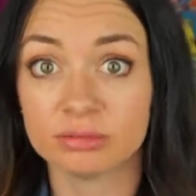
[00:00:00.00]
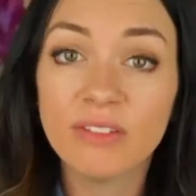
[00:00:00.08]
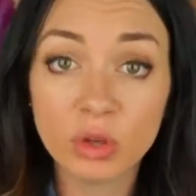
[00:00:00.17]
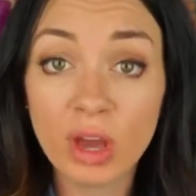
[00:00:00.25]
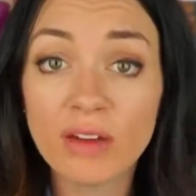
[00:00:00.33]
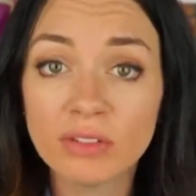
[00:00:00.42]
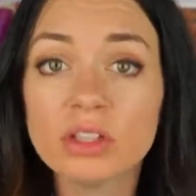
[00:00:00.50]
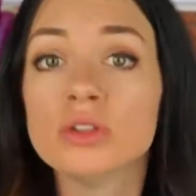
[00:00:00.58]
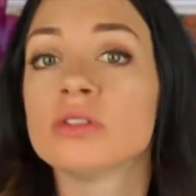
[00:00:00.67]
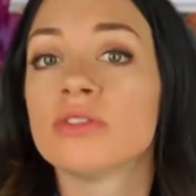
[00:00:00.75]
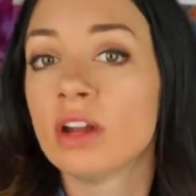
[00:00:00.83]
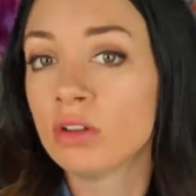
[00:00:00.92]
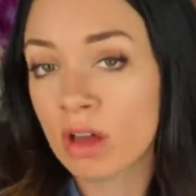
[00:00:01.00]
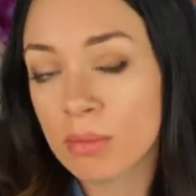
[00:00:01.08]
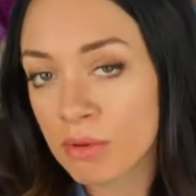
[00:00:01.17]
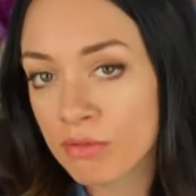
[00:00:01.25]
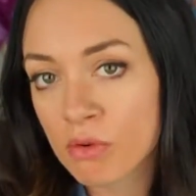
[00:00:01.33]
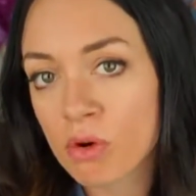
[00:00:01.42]
If you haven't used Final
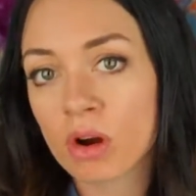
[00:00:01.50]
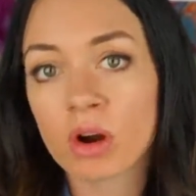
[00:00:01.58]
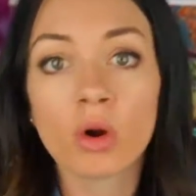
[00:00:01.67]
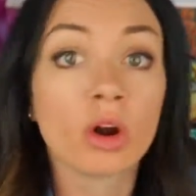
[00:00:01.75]
Cut before,